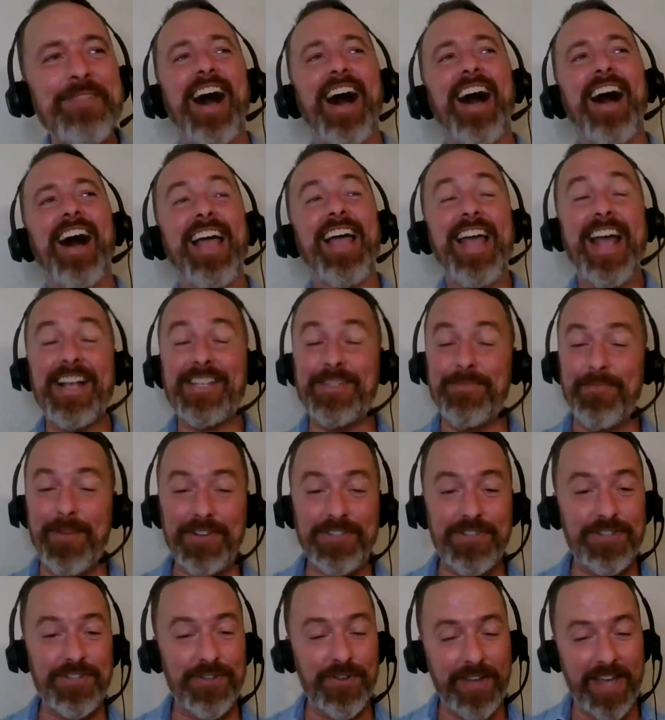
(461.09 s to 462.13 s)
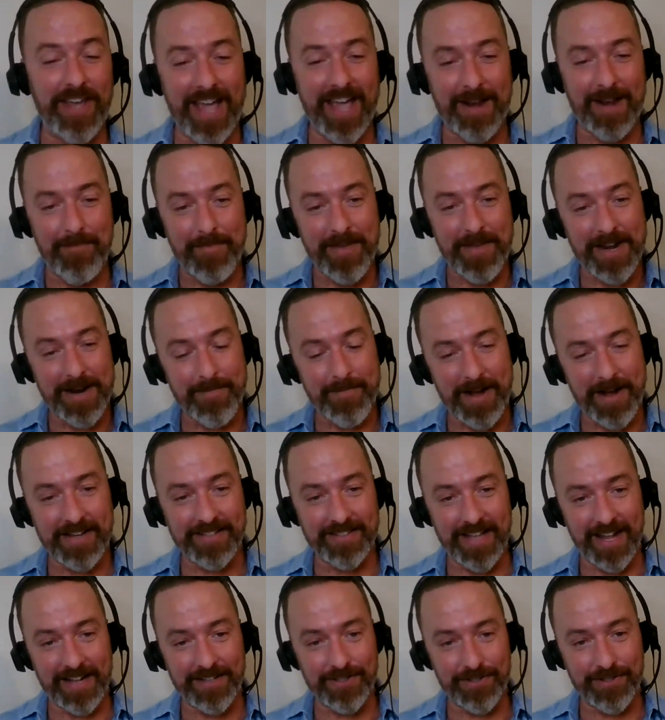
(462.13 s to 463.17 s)
As much as you can,
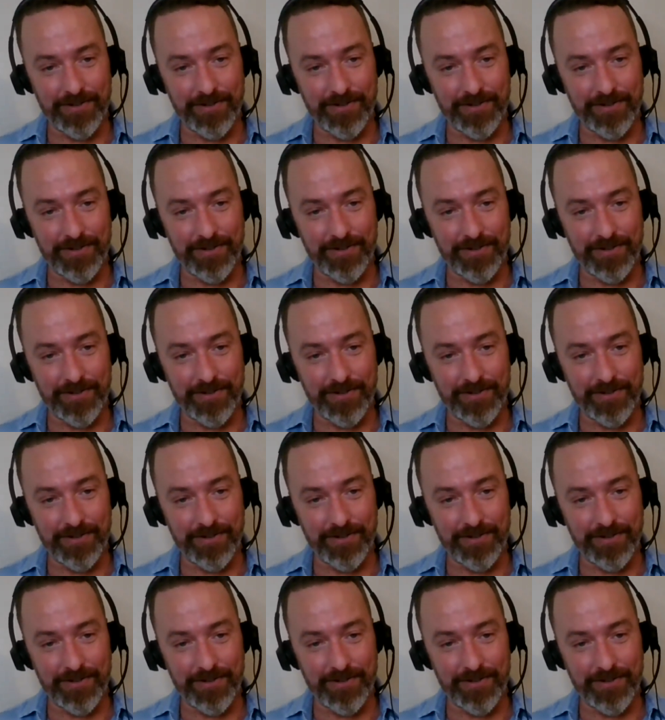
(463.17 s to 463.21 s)
minimize that